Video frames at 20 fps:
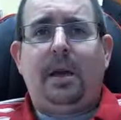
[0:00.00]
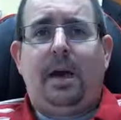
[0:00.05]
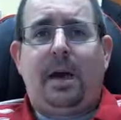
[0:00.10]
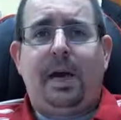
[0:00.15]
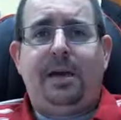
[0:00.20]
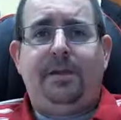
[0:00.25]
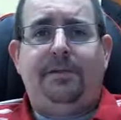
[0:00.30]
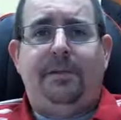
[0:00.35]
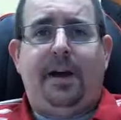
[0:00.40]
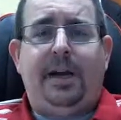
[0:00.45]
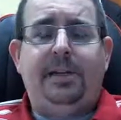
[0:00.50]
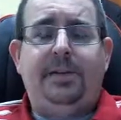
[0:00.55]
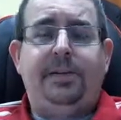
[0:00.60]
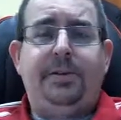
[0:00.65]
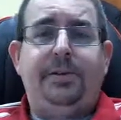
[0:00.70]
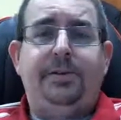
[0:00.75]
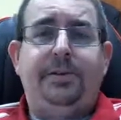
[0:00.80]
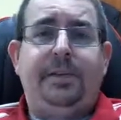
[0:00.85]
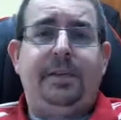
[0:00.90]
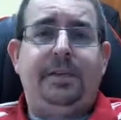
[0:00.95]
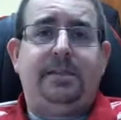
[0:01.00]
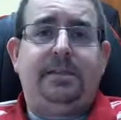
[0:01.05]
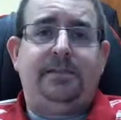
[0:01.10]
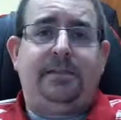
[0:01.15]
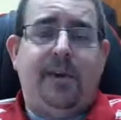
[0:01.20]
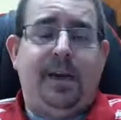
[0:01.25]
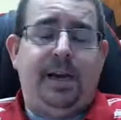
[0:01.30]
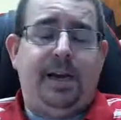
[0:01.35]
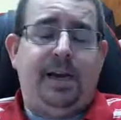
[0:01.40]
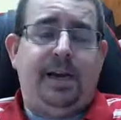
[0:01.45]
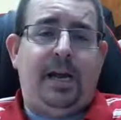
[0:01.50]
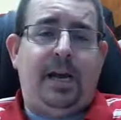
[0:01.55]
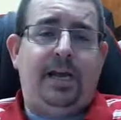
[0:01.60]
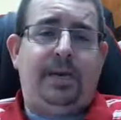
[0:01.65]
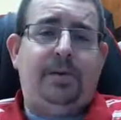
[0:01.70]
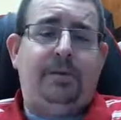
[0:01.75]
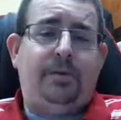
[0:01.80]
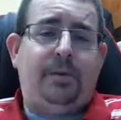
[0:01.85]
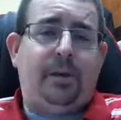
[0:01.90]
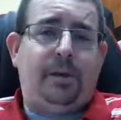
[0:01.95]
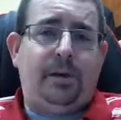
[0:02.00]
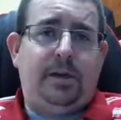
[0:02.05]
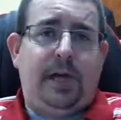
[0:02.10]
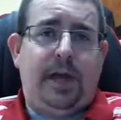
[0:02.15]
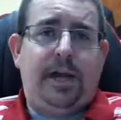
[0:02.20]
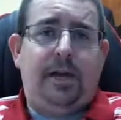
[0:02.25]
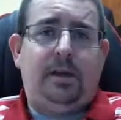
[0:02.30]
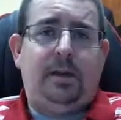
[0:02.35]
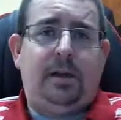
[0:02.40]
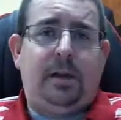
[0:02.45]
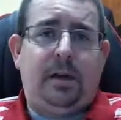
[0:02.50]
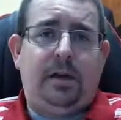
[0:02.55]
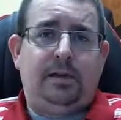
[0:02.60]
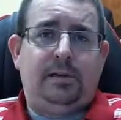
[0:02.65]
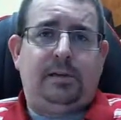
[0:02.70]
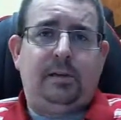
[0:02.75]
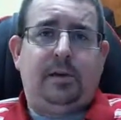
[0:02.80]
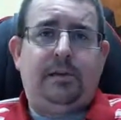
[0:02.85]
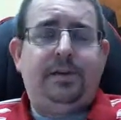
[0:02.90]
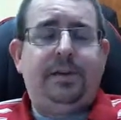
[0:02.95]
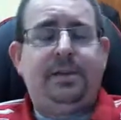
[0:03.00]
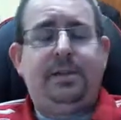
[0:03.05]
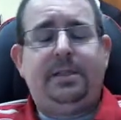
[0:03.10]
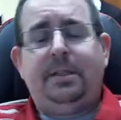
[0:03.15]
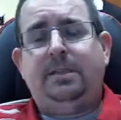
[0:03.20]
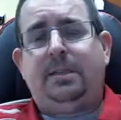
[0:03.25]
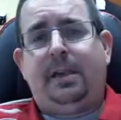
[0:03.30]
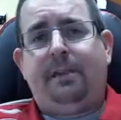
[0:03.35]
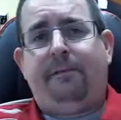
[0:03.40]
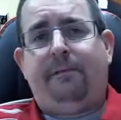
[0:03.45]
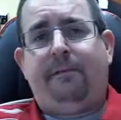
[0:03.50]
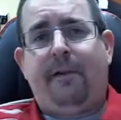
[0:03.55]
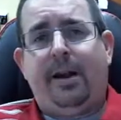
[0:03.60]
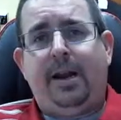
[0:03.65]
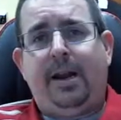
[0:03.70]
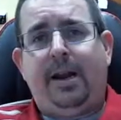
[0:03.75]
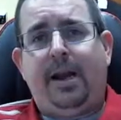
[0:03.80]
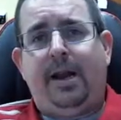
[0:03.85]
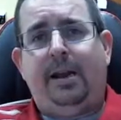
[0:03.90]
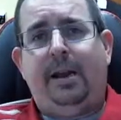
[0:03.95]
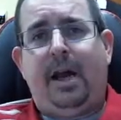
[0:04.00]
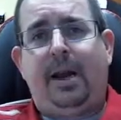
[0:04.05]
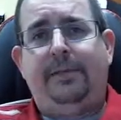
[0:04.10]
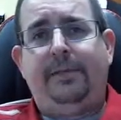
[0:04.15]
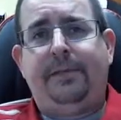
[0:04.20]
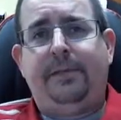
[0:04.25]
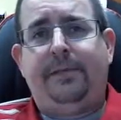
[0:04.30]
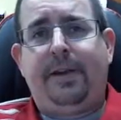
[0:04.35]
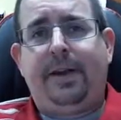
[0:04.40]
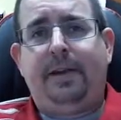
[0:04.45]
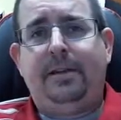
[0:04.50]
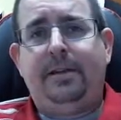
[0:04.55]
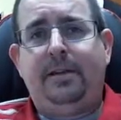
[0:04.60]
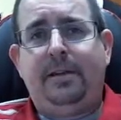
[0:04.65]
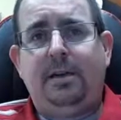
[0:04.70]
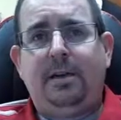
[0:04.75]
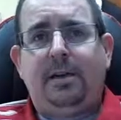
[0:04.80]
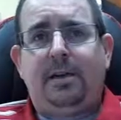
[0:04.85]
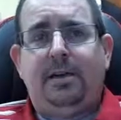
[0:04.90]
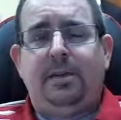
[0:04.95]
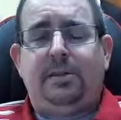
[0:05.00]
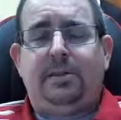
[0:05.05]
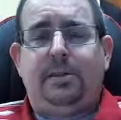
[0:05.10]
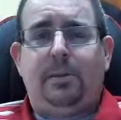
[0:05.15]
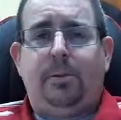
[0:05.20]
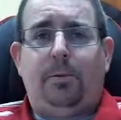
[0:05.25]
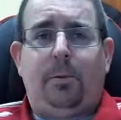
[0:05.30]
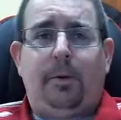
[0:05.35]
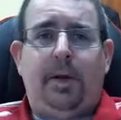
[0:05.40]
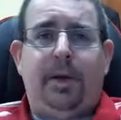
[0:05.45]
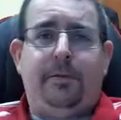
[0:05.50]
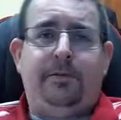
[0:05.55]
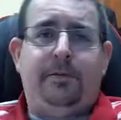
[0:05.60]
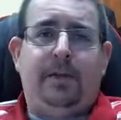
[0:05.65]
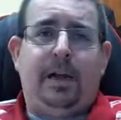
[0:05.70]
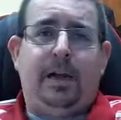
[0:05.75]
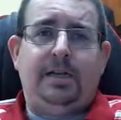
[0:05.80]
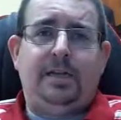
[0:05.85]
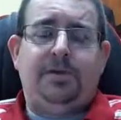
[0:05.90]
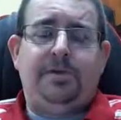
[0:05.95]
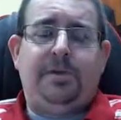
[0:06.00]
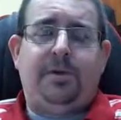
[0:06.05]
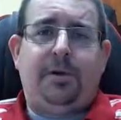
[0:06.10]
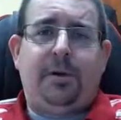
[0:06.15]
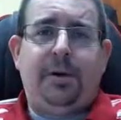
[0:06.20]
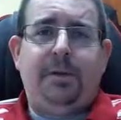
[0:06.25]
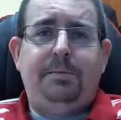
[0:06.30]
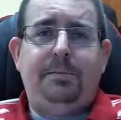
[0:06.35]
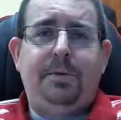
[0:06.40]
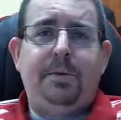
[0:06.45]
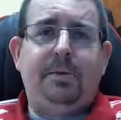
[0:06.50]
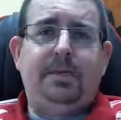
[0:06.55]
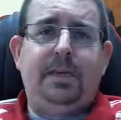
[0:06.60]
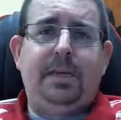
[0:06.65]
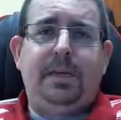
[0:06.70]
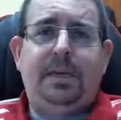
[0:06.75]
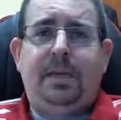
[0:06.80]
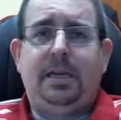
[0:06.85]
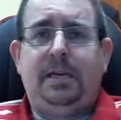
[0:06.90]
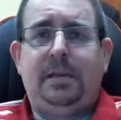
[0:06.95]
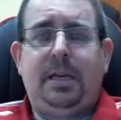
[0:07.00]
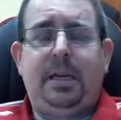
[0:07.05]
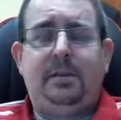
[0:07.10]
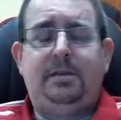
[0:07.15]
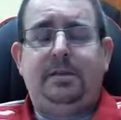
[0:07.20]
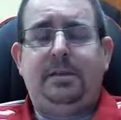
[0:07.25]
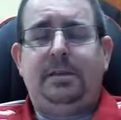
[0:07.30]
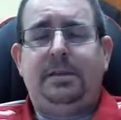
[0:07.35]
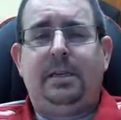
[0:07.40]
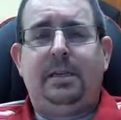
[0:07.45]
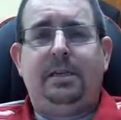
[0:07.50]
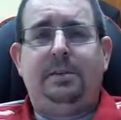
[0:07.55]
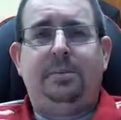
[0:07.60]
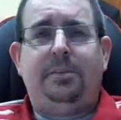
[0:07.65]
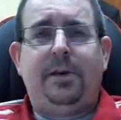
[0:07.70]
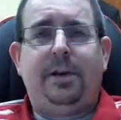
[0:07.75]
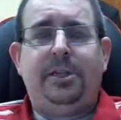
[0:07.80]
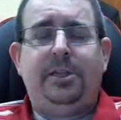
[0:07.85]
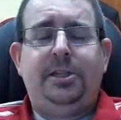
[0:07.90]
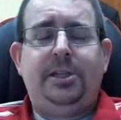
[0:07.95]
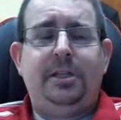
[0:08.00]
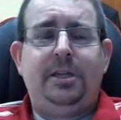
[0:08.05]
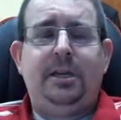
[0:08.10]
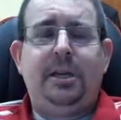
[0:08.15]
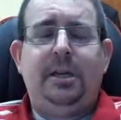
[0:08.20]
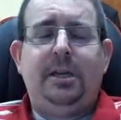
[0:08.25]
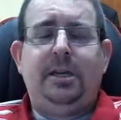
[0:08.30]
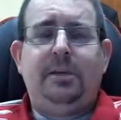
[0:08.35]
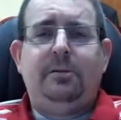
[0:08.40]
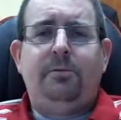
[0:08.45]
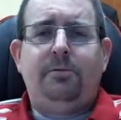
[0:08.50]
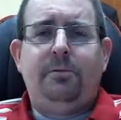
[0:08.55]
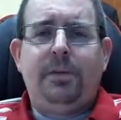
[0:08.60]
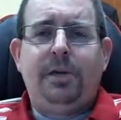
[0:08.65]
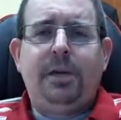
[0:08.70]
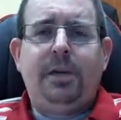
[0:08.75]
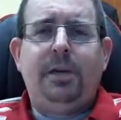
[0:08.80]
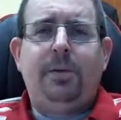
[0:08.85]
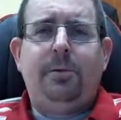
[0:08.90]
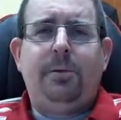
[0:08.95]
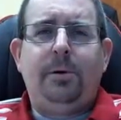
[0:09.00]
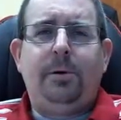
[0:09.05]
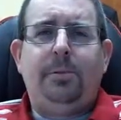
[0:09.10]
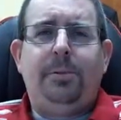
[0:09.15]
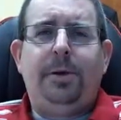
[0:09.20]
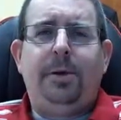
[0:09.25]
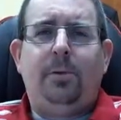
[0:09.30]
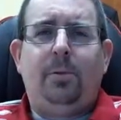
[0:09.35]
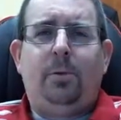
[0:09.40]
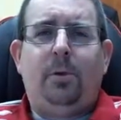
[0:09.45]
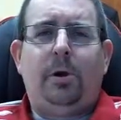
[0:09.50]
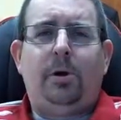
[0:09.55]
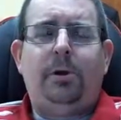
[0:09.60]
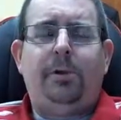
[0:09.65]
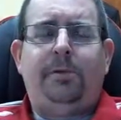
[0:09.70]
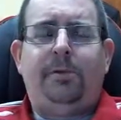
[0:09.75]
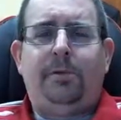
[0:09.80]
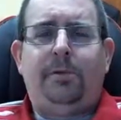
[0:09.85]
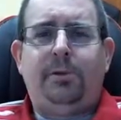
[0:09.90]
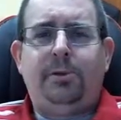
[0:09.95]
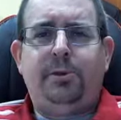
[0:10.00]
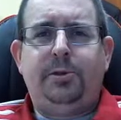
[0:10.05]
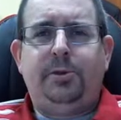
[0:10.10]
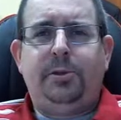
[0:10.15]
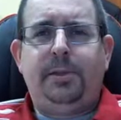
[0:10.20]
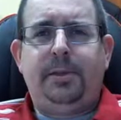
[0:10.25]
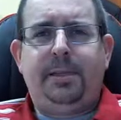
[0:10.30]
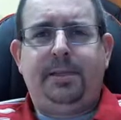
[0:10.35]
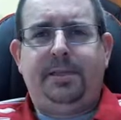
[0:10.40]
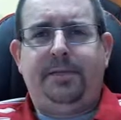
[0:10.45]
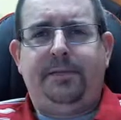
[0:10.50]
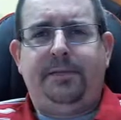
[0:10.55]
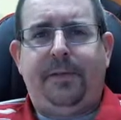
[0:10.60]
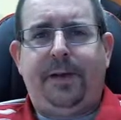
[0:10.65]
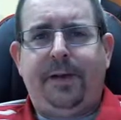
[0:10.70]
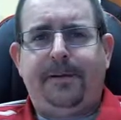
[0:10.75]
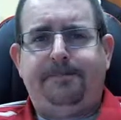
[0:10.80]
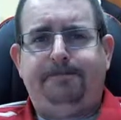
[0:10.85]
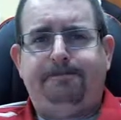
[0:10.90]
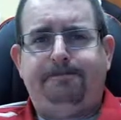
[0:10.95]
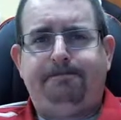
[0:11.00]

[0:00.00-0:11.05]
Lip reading: I invite you this Friday night to our 8 o'clock service. It's a Friday night live event, so we'll have lots of great music and lots of celebration. Really will be a wonderful, joyous event.